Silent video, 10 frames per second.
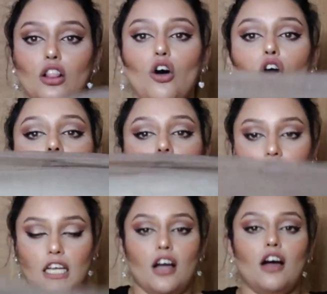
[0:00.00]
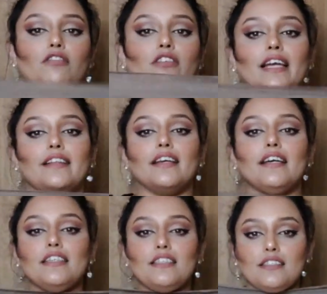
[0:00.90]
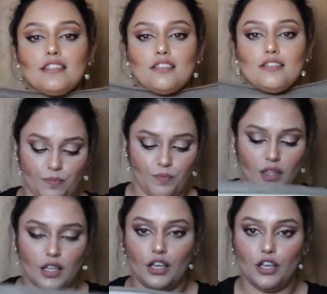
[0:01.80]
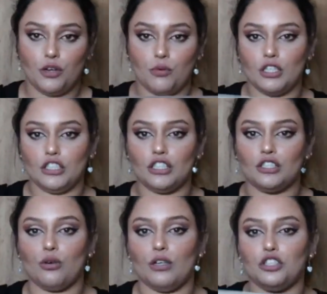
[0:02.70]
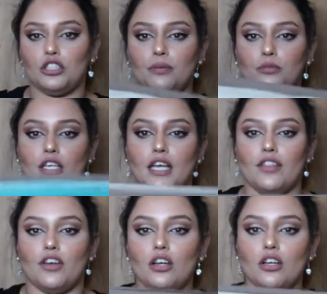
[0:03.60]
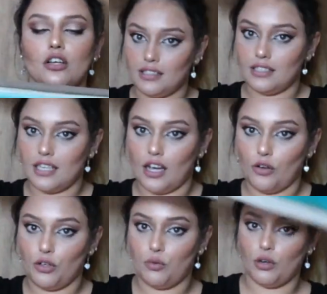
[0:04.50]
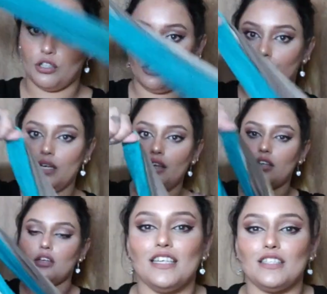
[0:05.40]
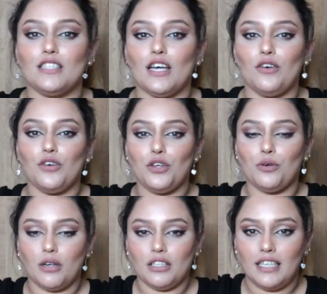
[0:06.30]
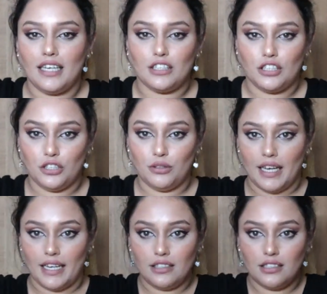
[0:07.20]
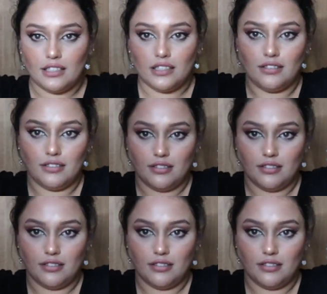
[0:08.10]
a long scarf like this. You want to just crunch it up together. This is how you want to do it. So you want to take two ends,